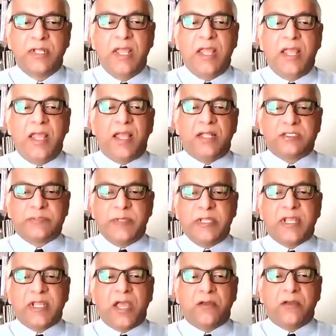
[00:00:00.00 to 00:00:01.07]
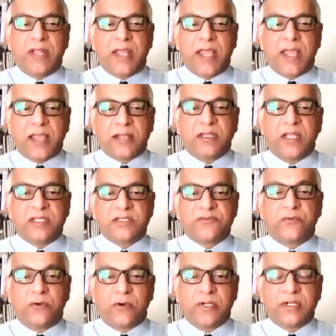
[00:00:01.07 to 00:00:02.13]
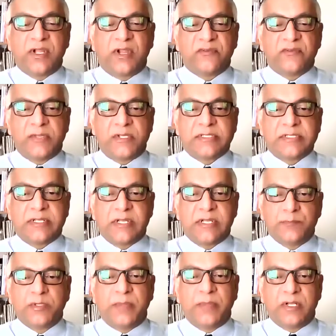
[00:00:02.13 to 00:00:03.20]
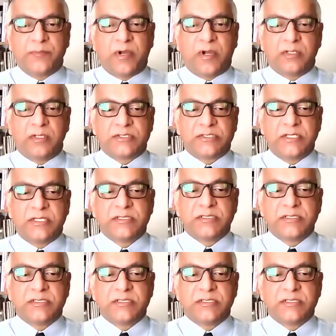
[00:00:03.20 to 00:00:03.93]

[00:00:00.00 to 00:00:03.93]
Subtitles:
and speak out and act against foreign governments that implement policies